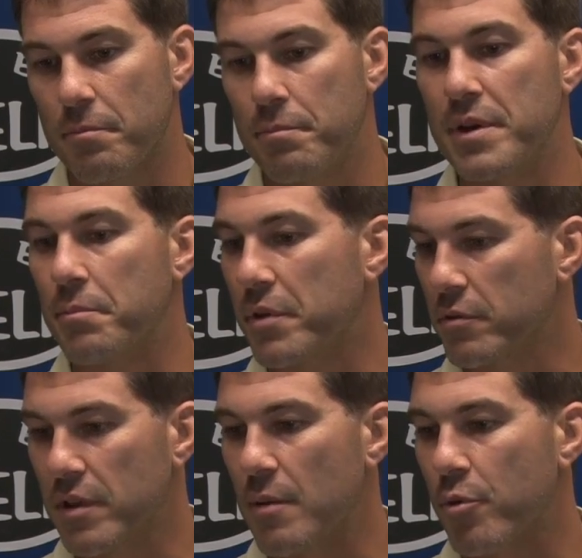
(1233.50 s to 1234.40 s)
been
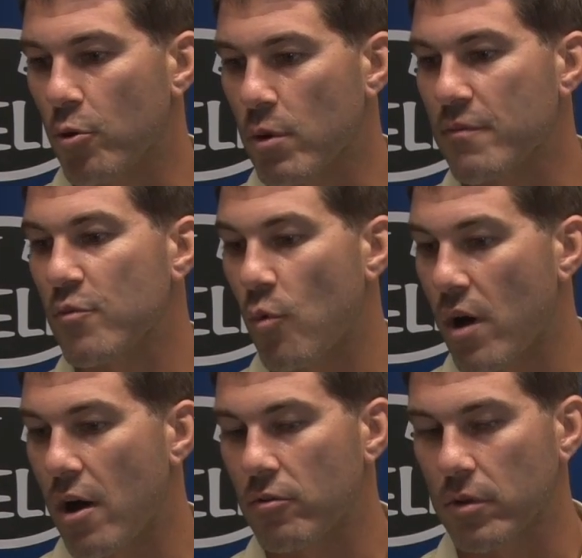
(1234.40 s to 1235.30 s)
building that program for a
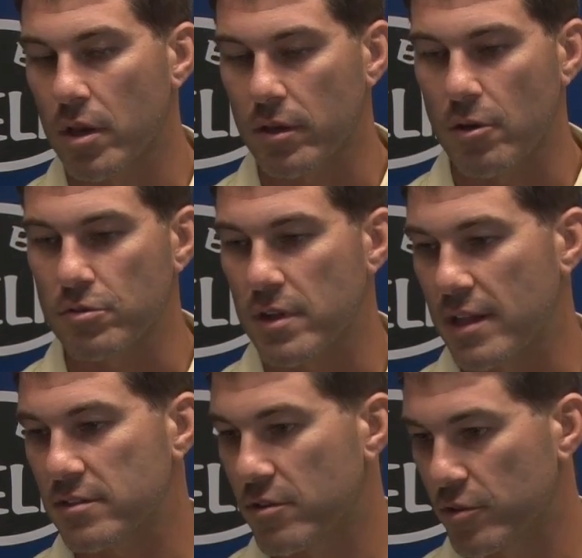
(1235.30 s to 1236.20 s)
while, and Coach
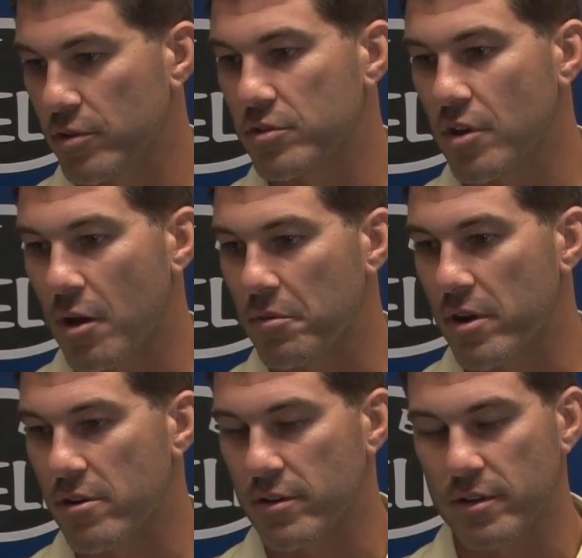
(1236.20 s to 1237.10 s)
Knight's done a good job
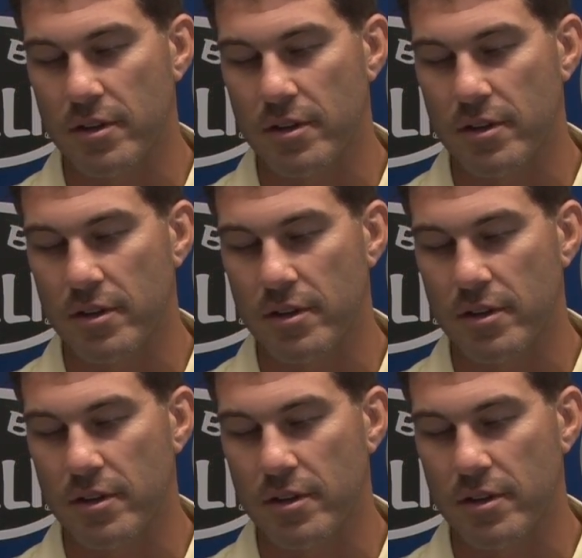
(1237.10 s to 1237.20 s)
there.